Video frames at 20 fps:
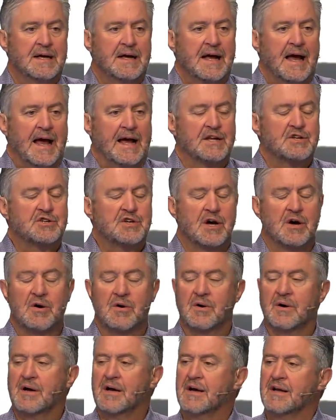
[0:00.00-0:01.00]
And
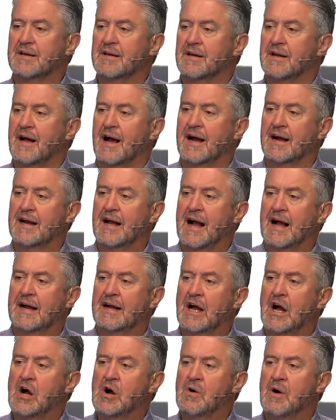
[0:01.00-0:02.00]
so
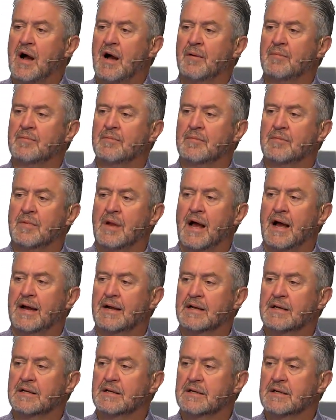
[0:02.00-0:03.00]
I'm like,
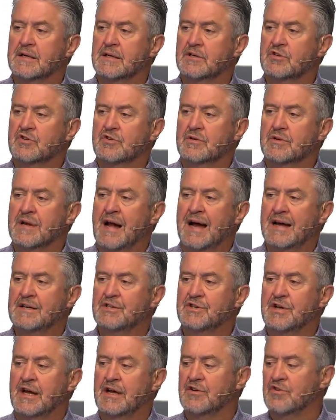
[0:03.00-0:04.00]

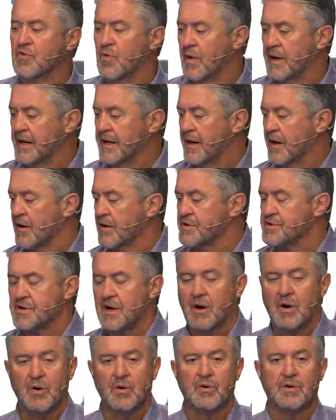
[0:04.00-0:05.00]
19, 20 years
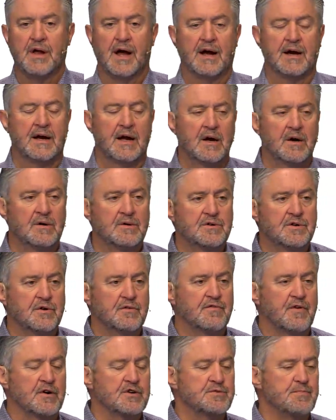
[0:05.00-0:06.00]
old, I go to
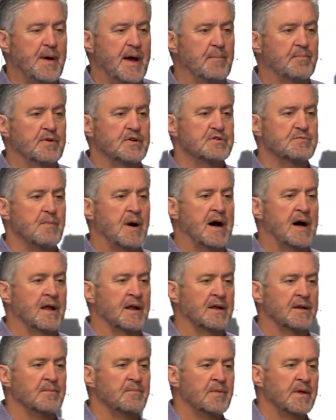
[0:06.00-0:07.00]
First Baptist
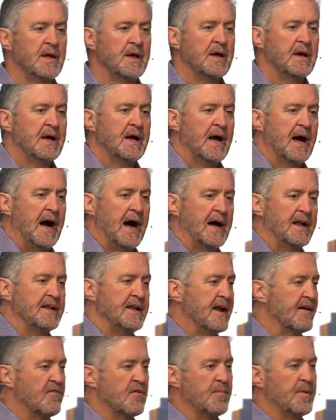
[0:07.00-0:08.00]
Milan. I'd
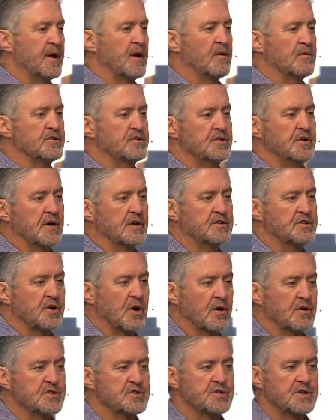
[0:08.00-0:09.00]
never been on a
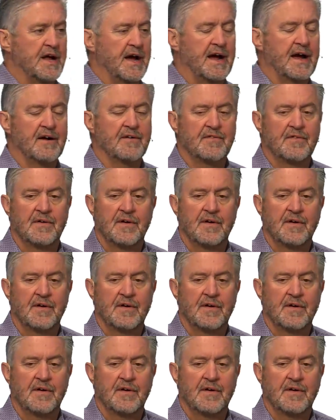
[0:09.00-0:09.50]
church staff,